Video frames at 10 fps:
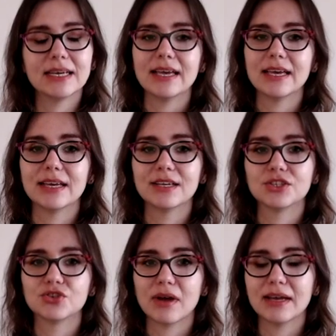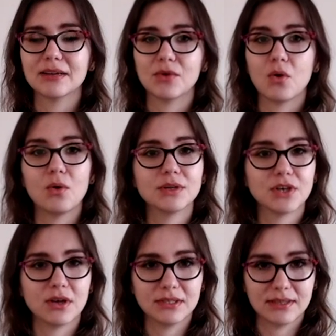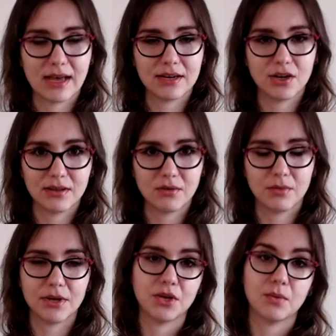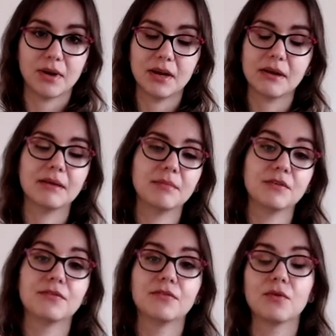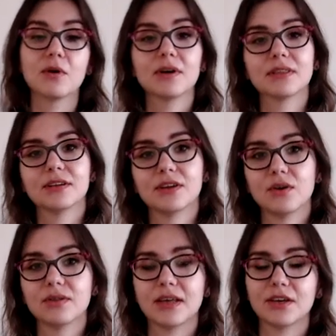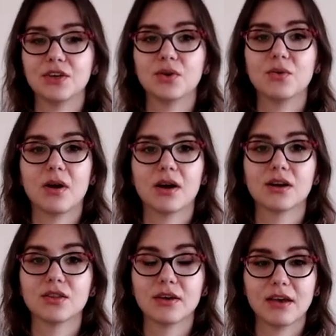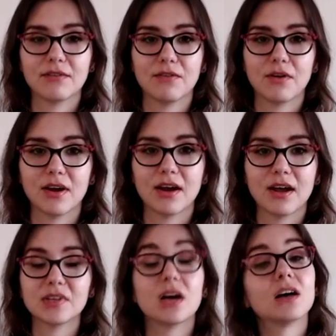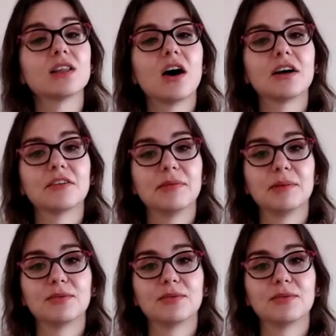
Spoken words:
is try to hold on to that note where you were before the note that you are looking for. A lot of people